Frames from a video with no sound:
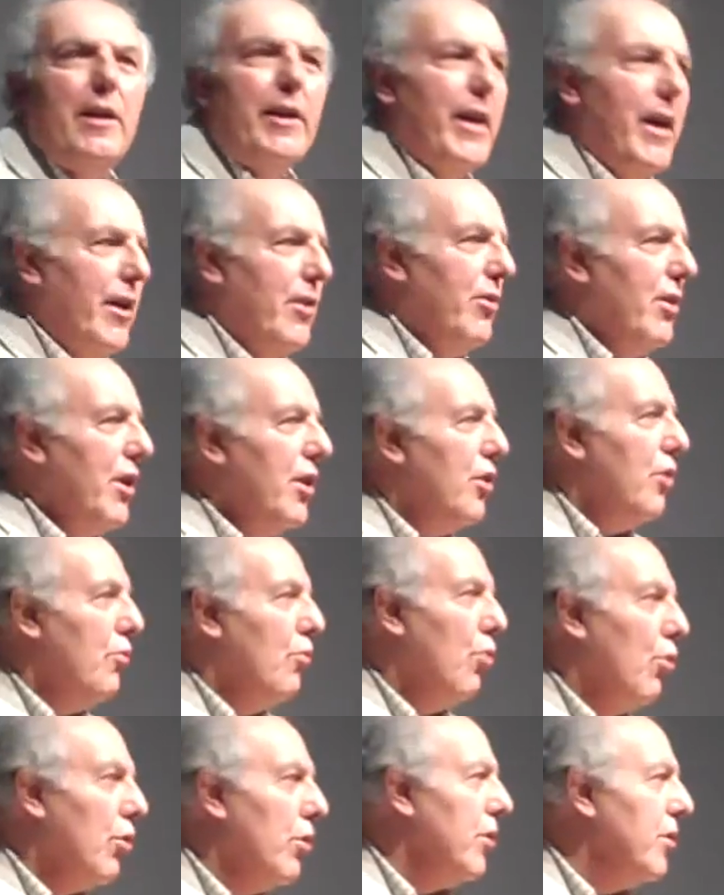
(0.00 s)
Now,
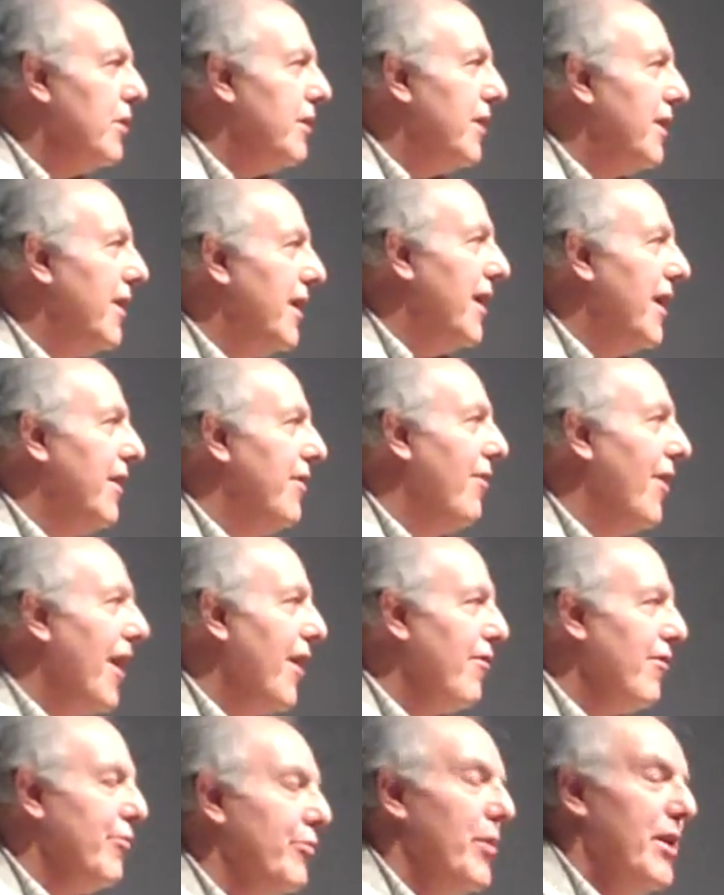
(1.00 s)
World
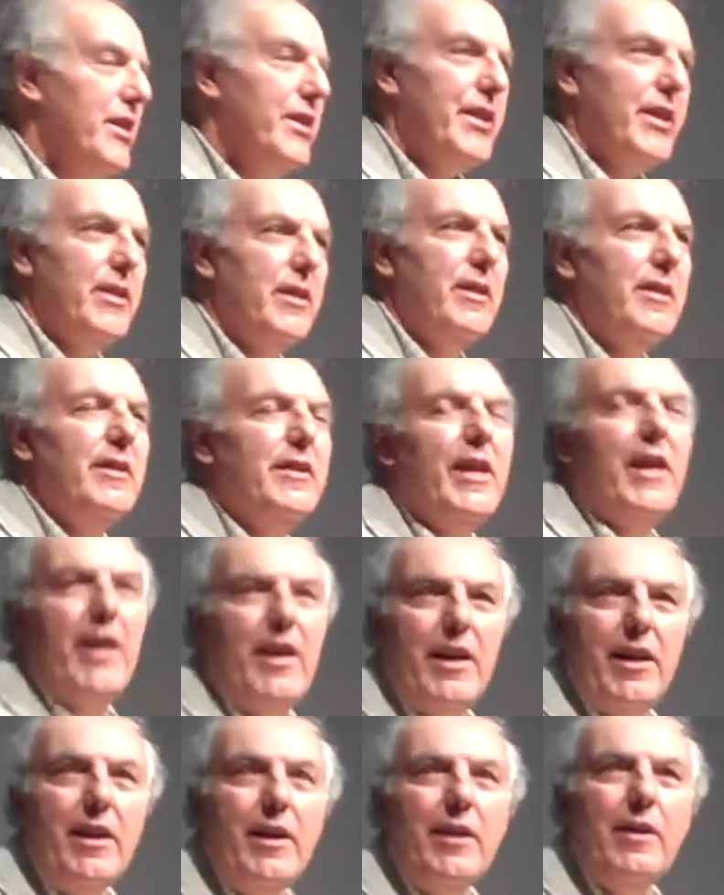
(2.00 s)
Environment
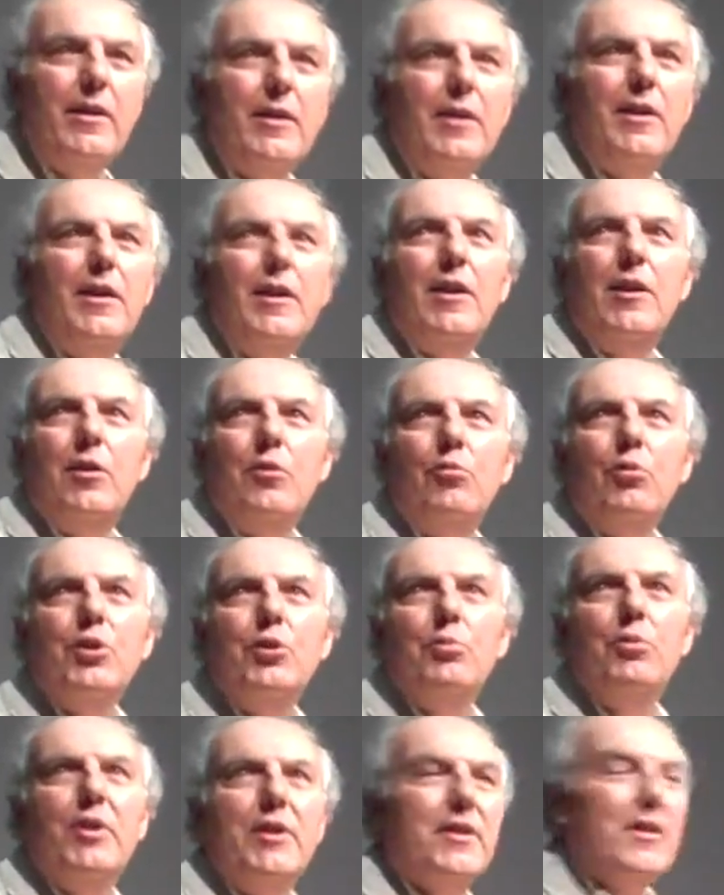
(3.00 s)
Day,
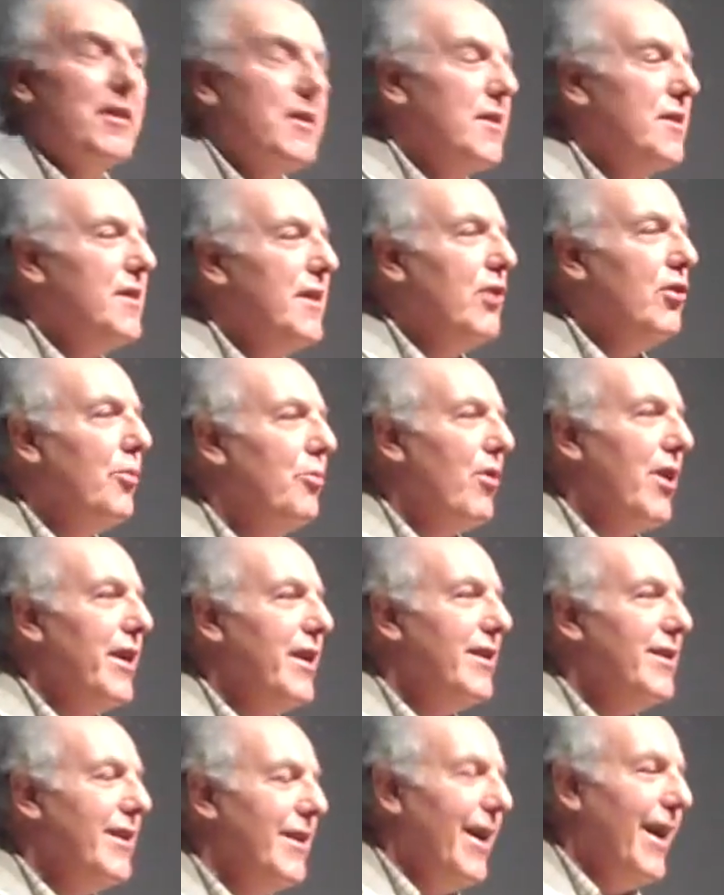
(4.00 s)
which we're
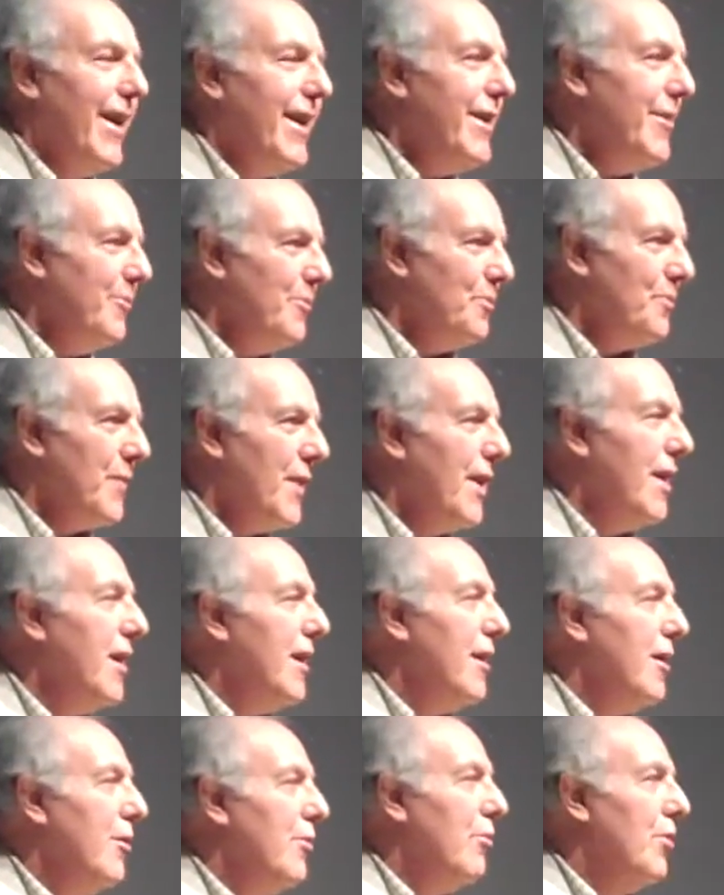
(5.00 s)
celebrating tonight,
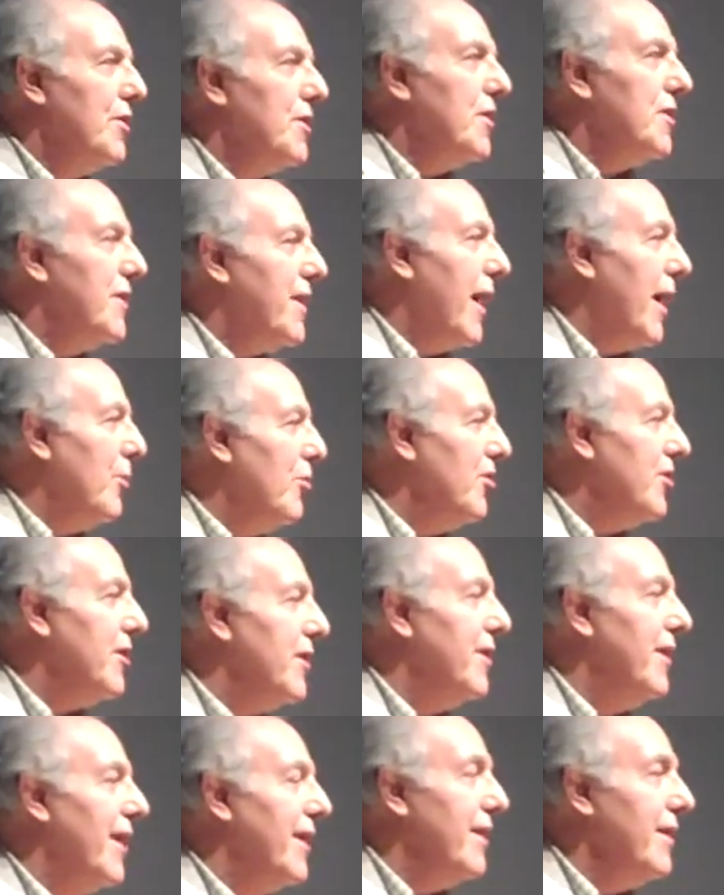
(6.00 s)
was established
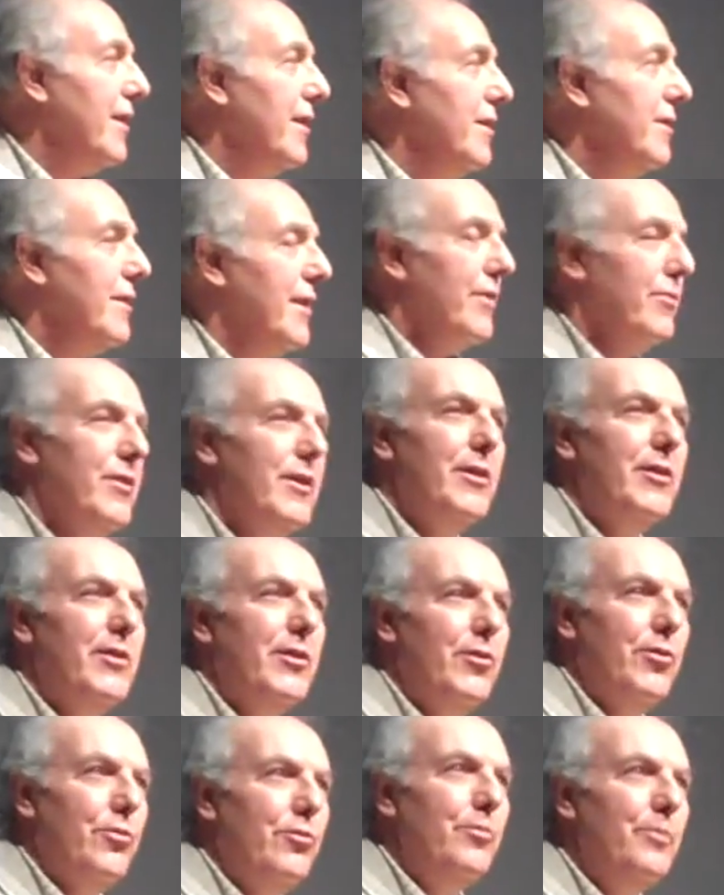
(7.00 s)
in
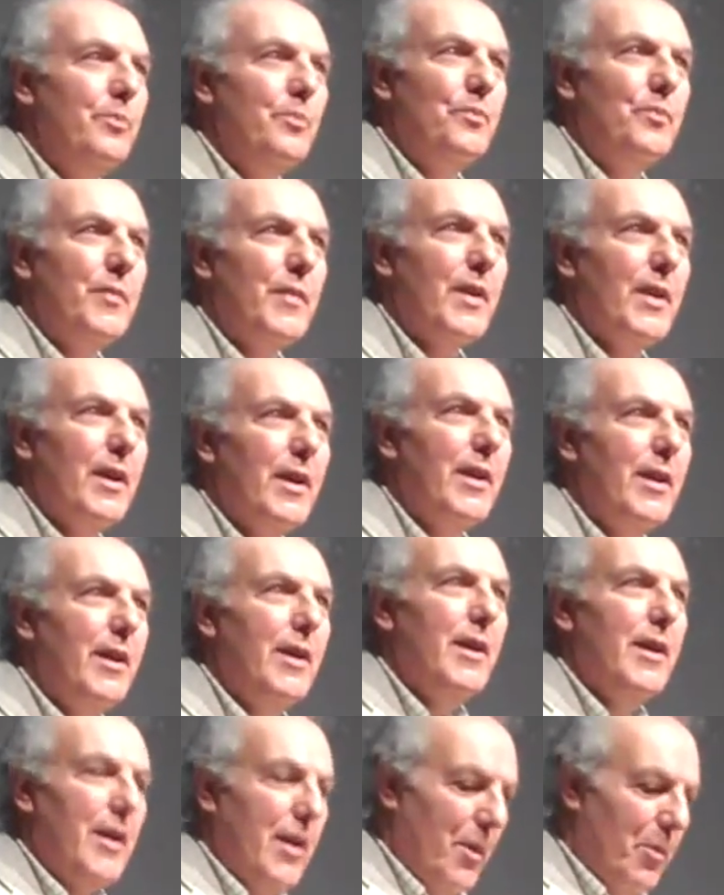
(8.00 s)
1972
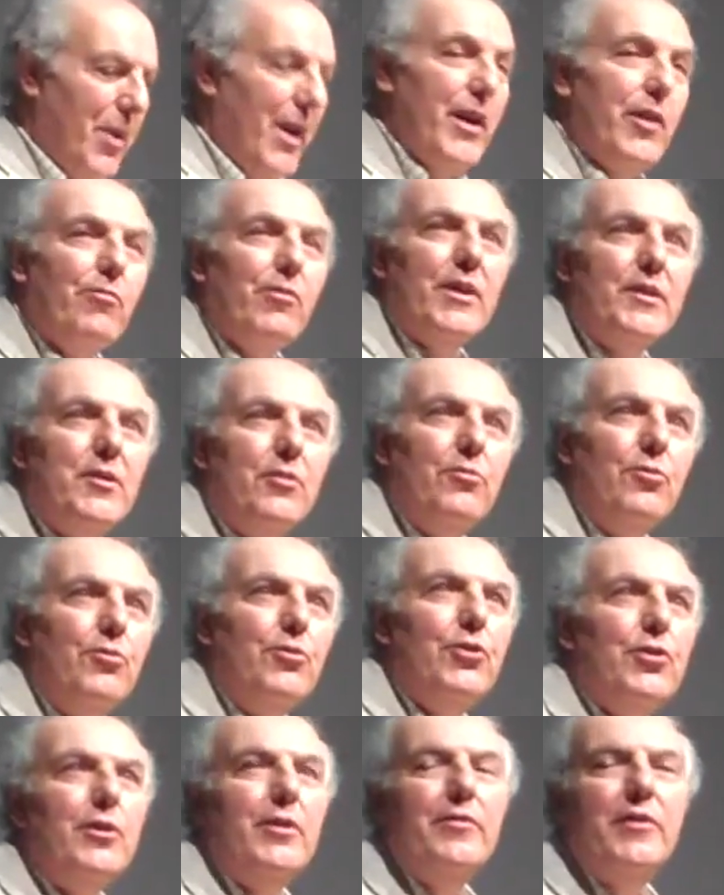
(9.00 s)
by a
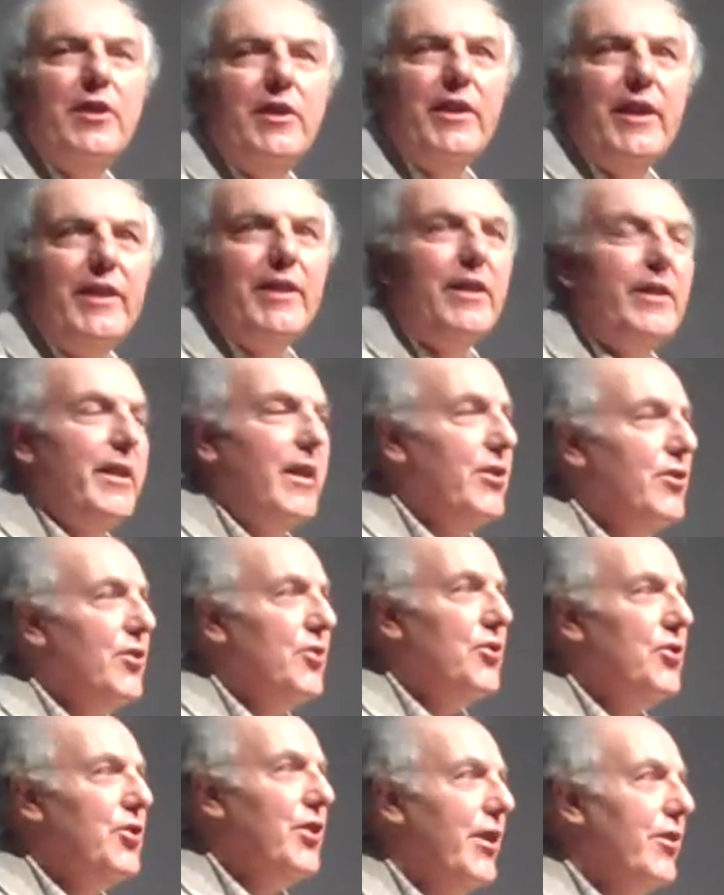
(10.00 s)
resolution of the United
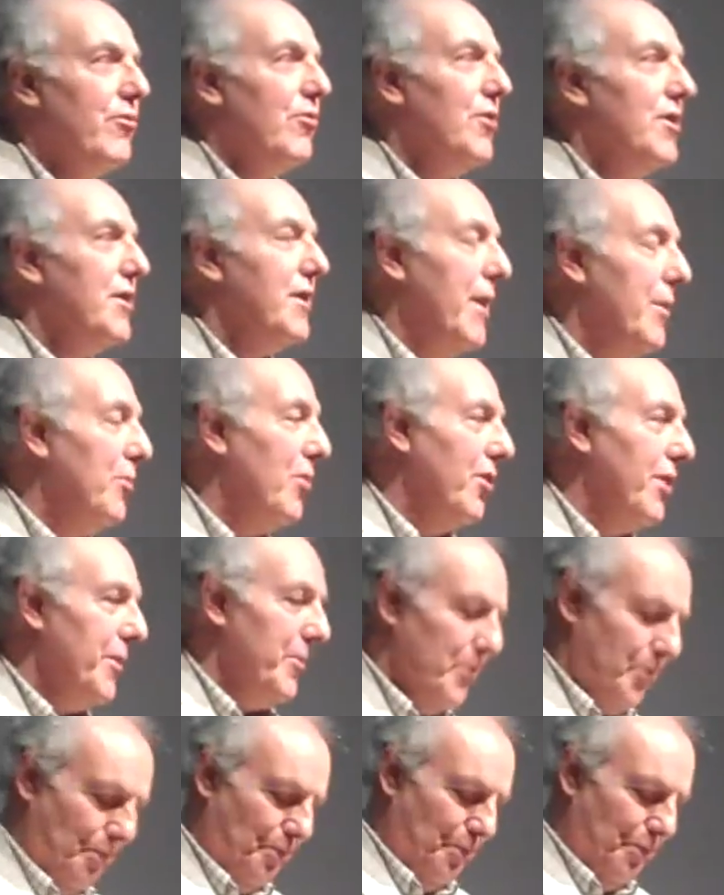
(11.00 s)
Nations General Assembly.
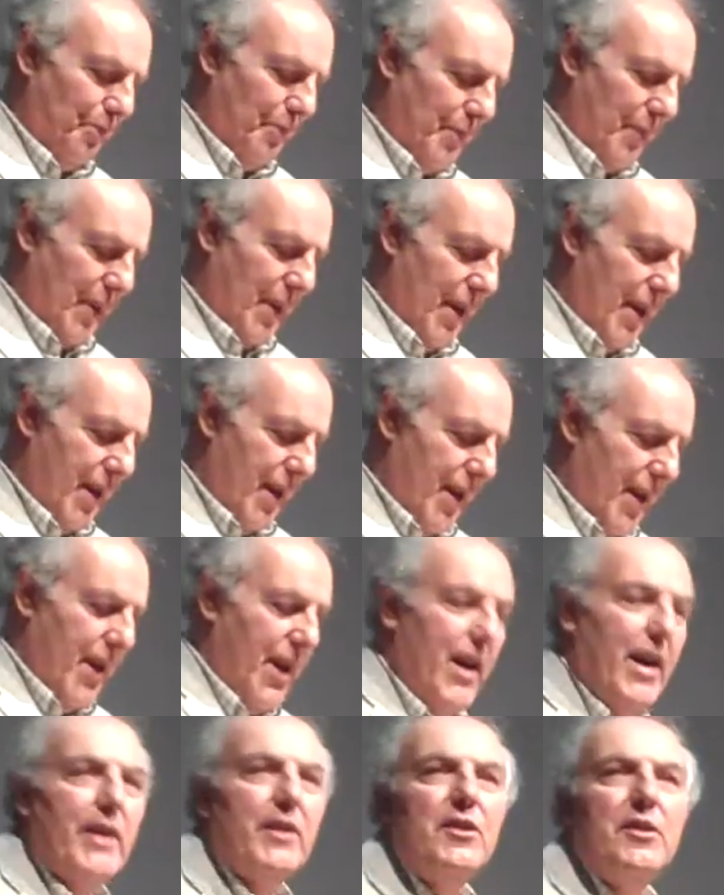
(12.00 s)

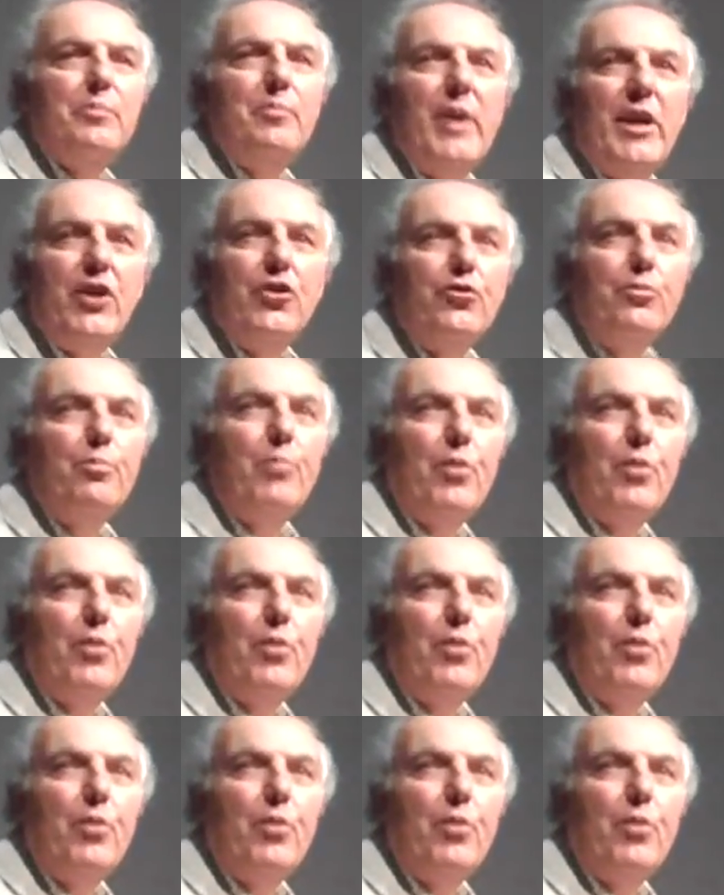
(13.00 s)
And its major